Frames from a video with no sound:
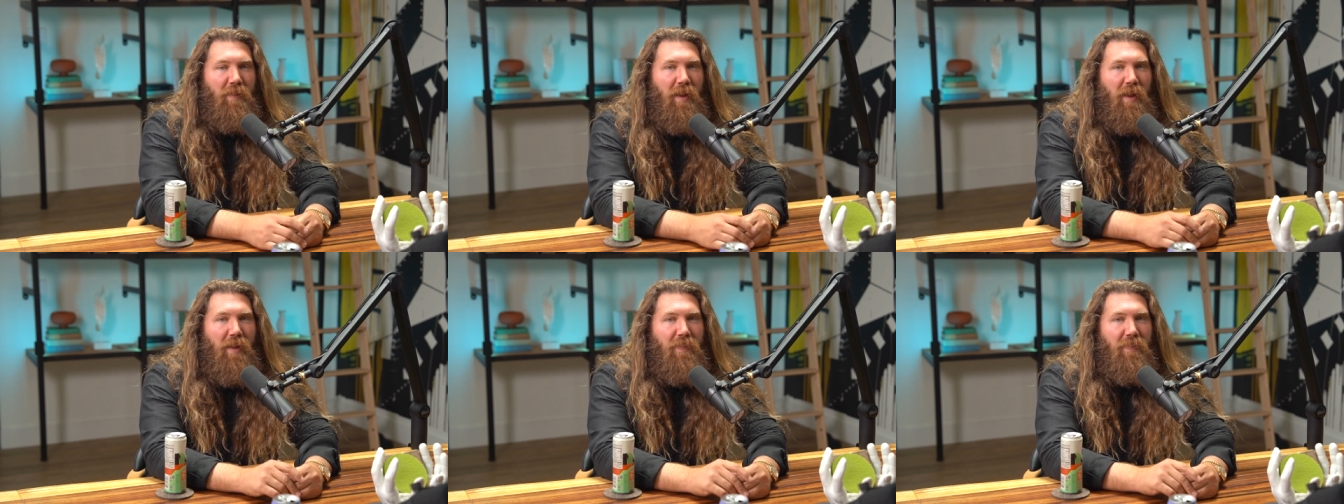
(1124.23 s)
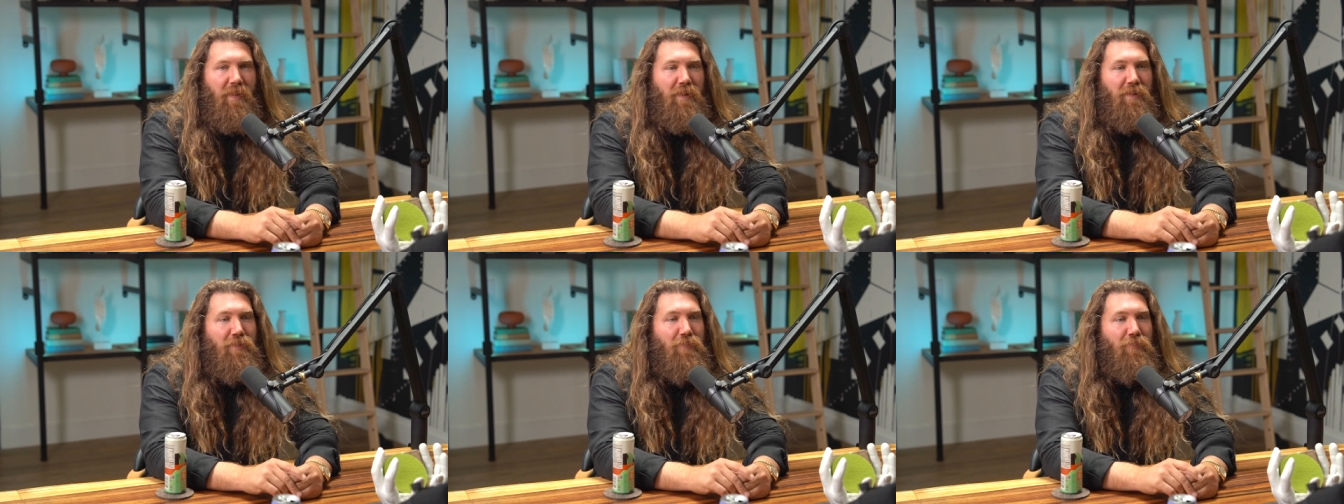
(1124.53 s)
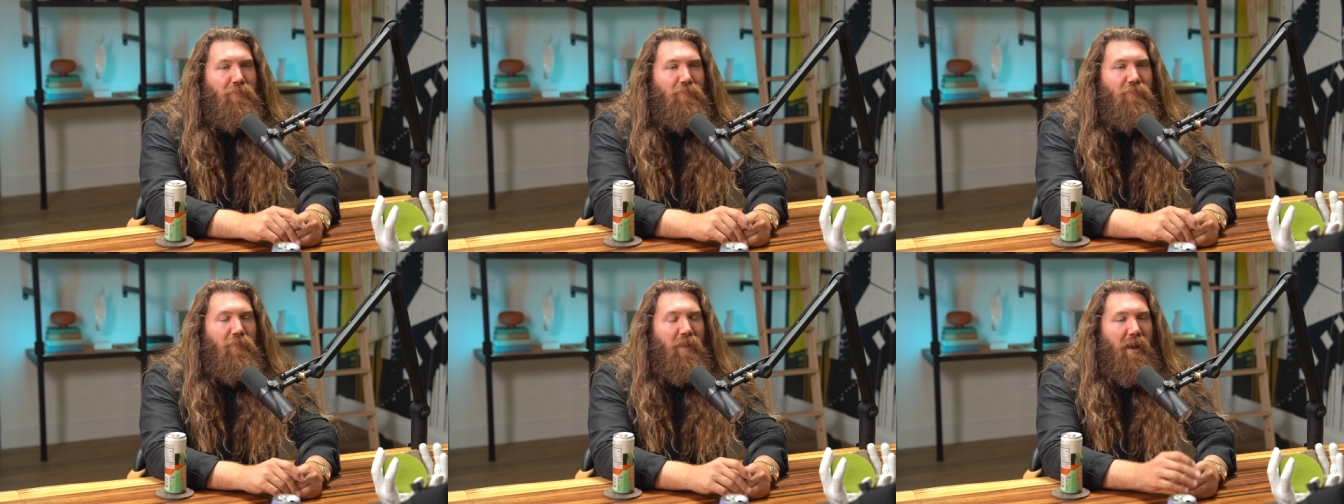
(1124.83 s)
and they
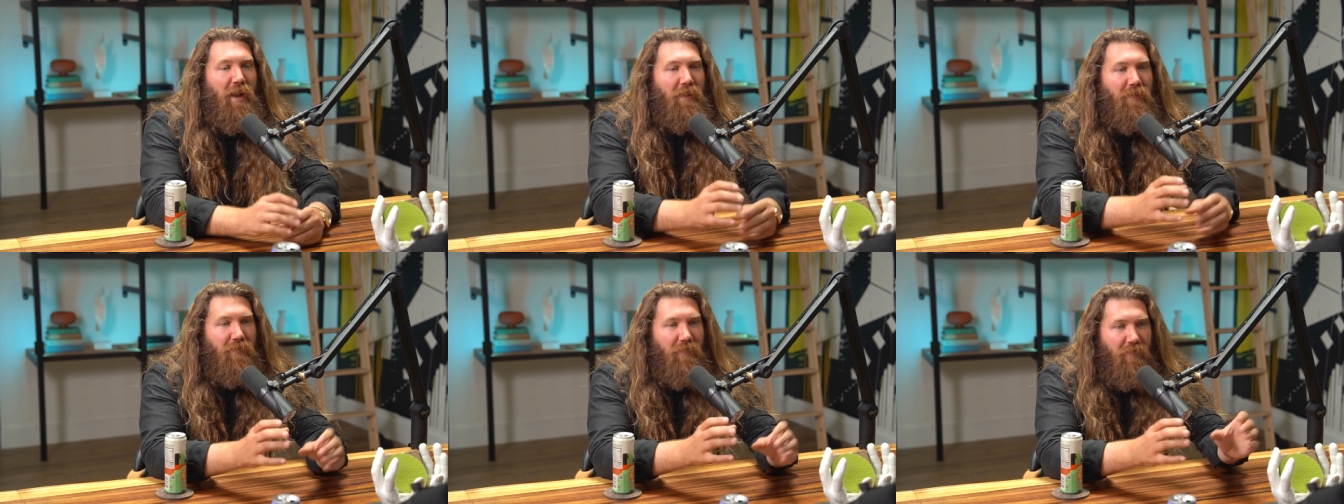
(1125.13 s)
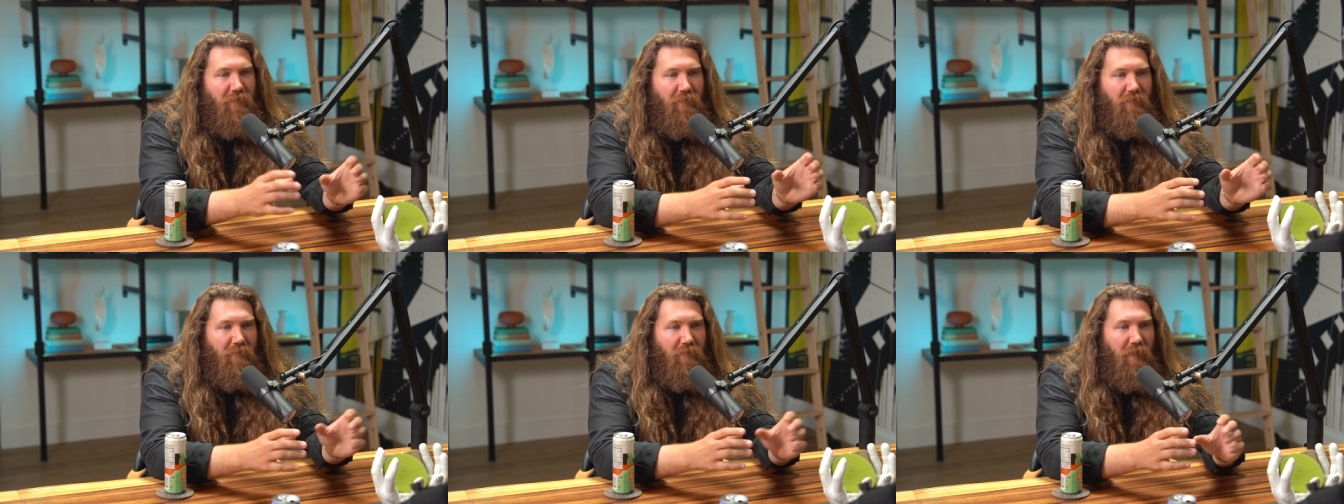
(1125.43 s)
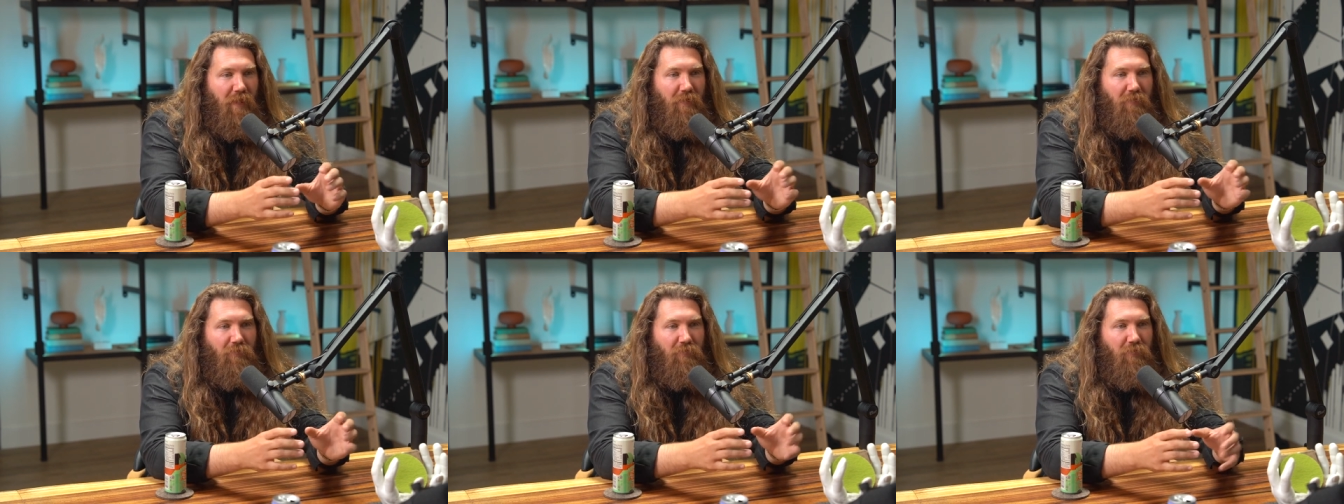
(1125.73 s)
used that
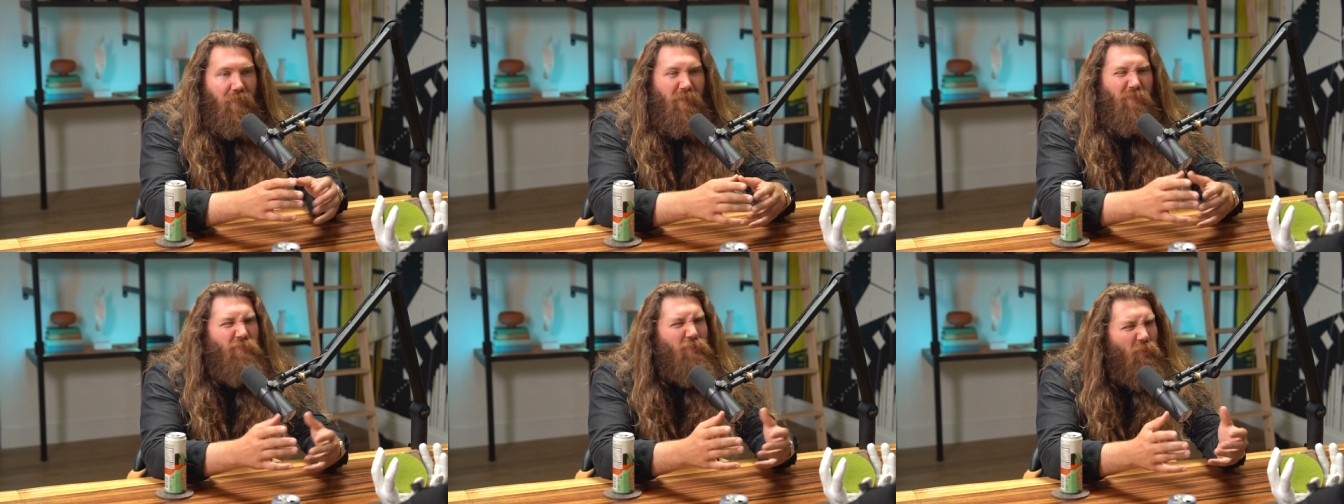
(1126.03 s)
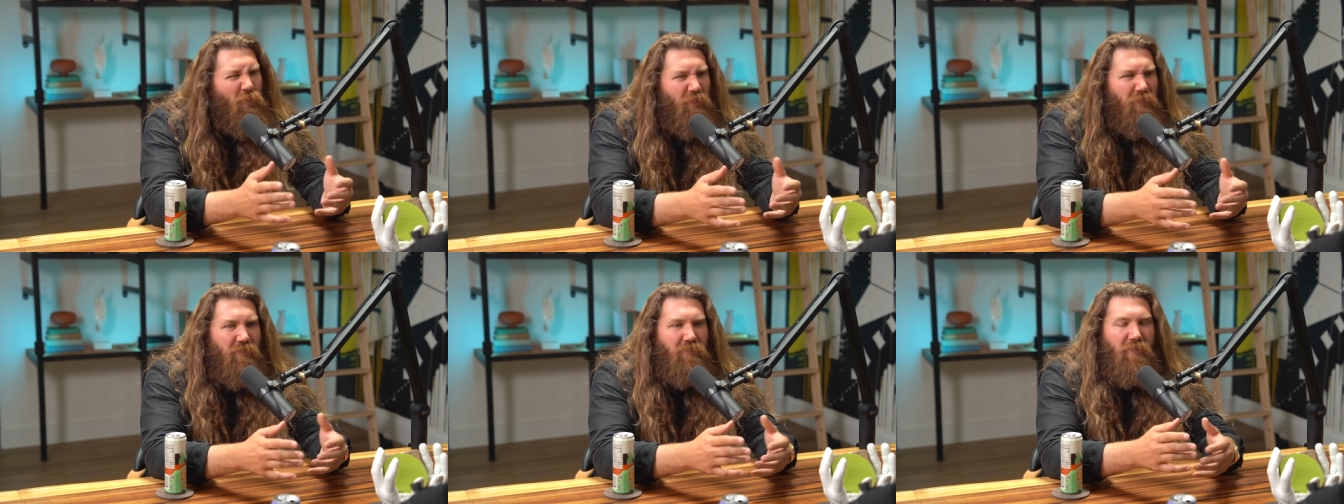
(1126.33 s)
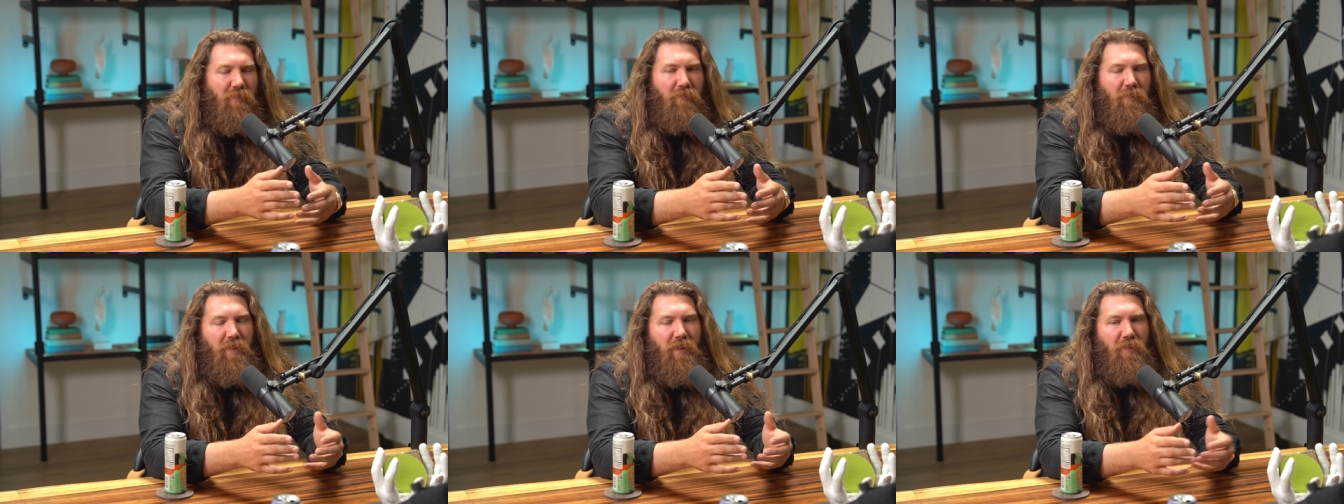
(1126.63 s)
as like storage
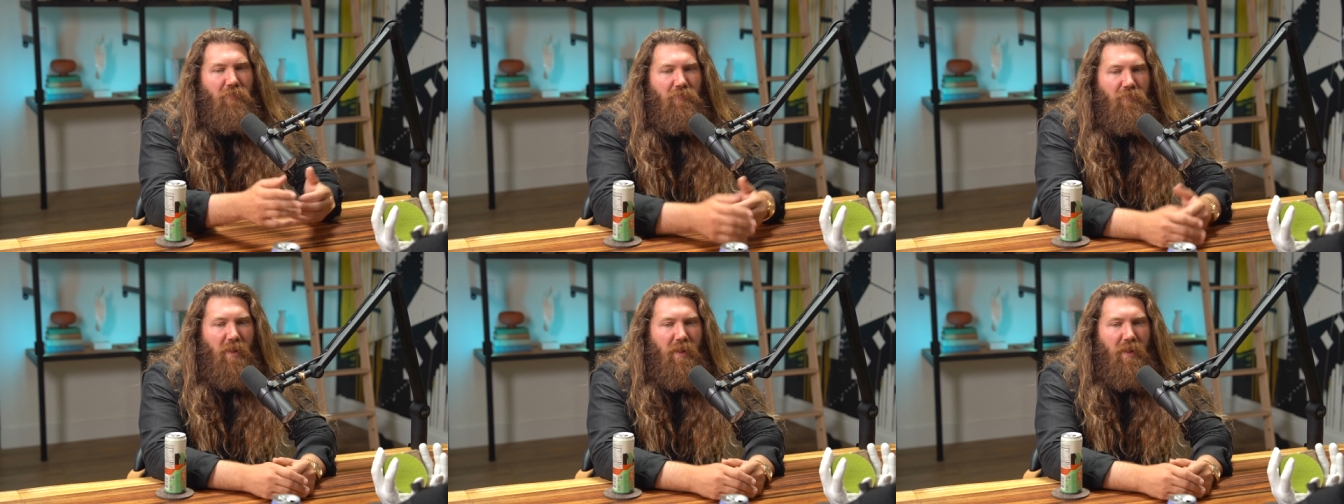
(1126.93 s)
and everything else.